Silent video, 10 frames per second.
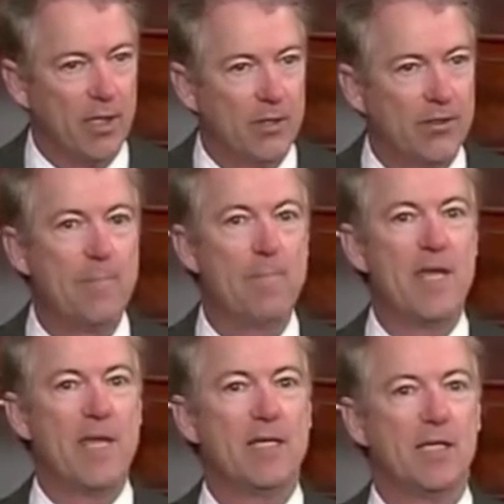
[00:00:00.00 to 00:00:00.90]
The
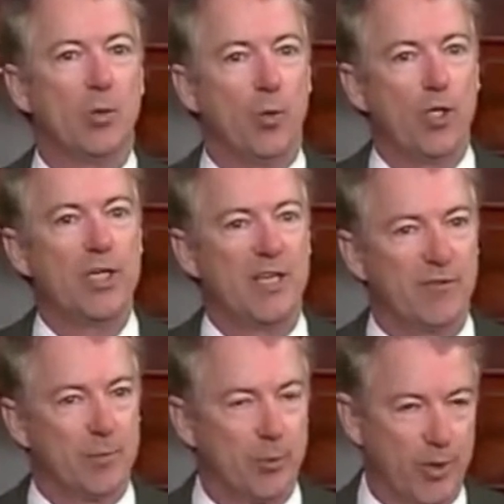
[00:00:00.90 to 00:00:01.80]
media wouldn't
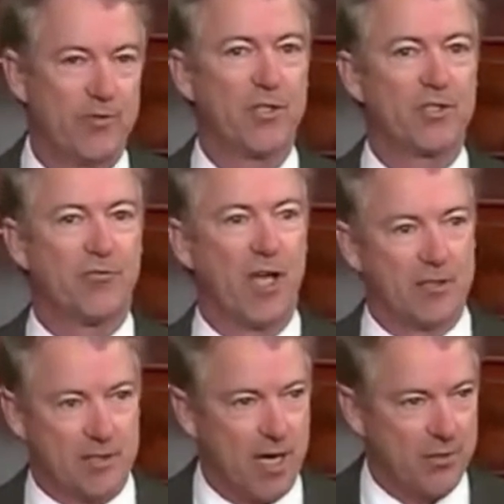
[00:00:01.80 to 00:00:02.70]
even print this fake
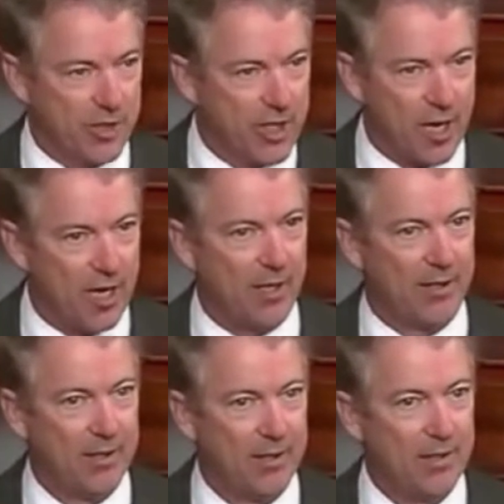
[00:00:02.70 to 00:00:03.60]
dossier.
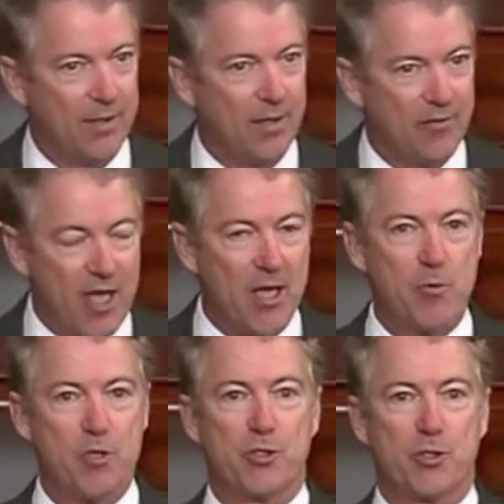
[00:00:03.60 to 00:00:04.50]
It
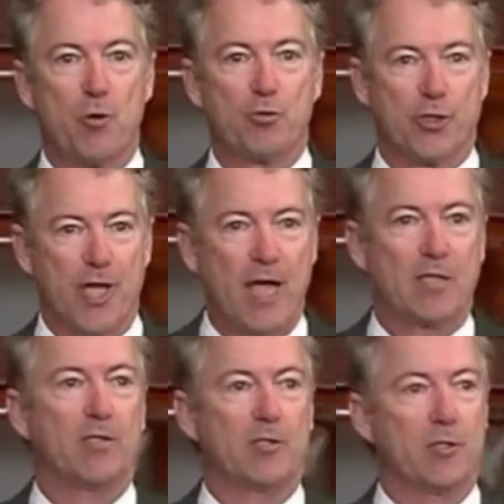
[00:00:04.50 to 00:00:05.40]
was so
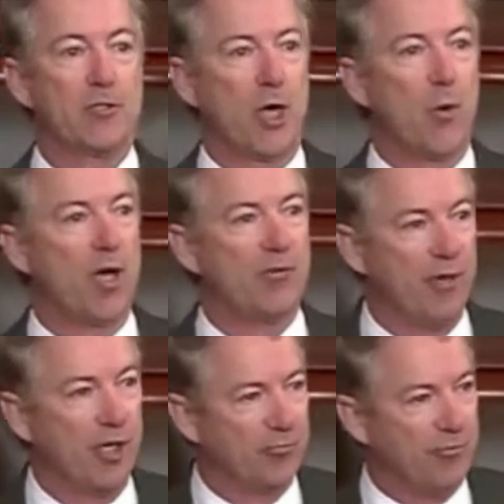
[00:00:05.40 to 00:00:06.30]
scandalous and so
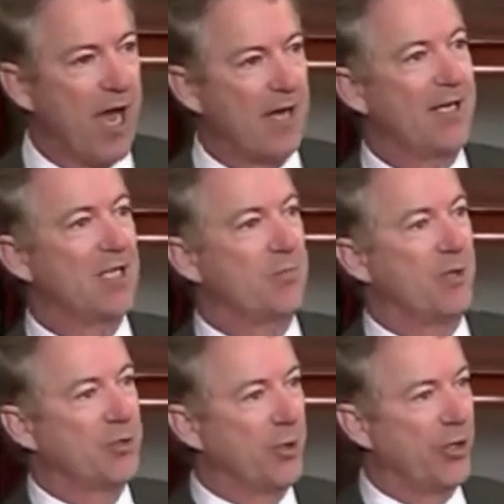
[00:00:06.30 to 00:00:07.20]
unverified and has been
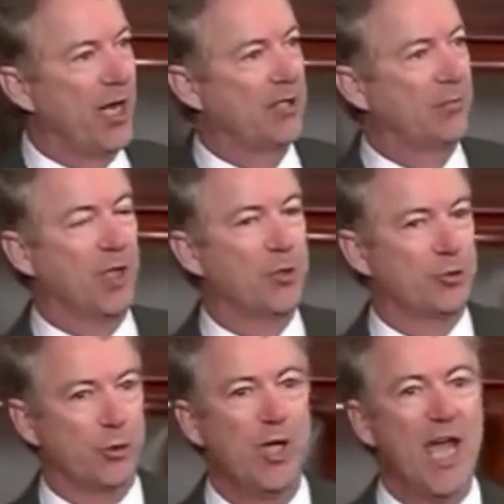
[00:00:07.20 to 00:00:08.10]
turned out to be
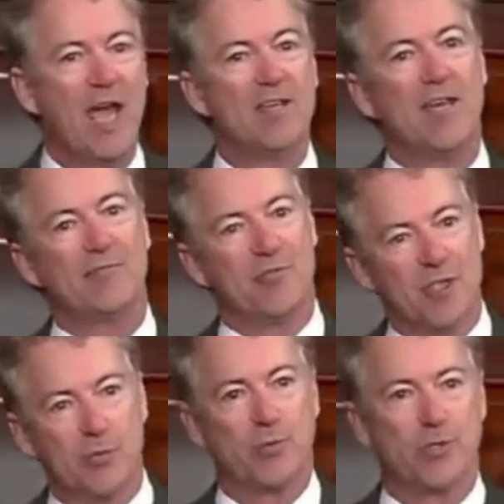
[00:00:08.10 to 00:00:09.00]
untrue, and yet
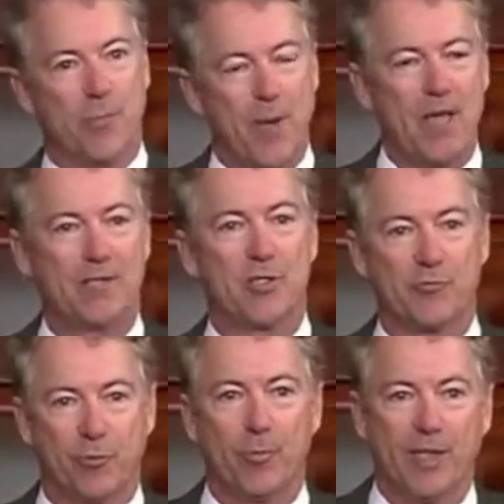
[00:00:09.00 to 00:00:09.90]
this was the basis
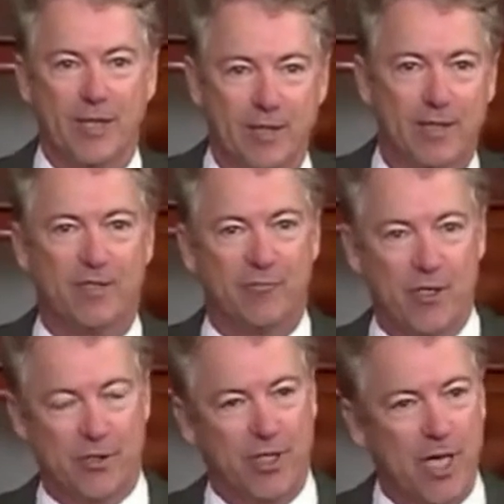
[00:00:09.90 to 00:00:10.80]
for beginning the
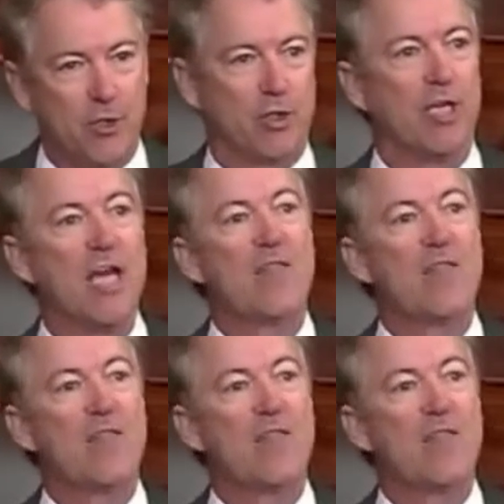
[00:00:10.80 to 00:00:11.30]
investigation.